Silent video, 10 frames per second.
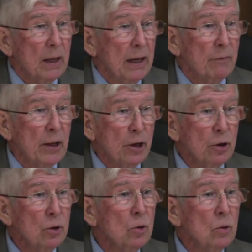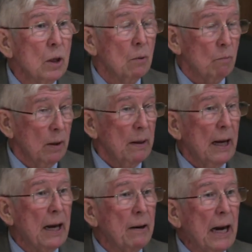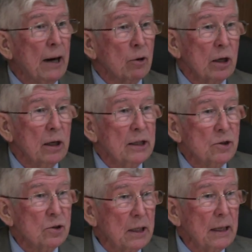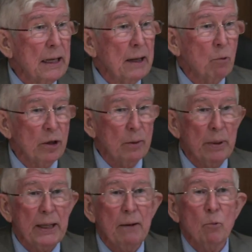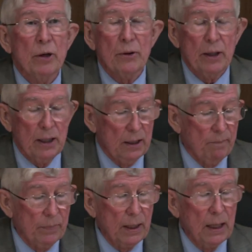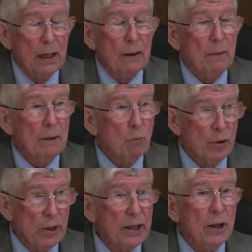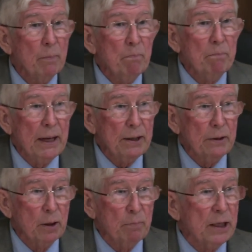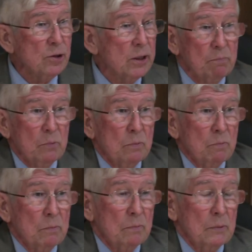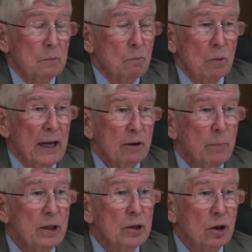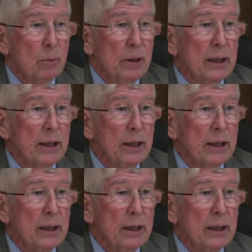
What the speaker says: If they do, our cuts whether it be with, within the budget, will have to be determined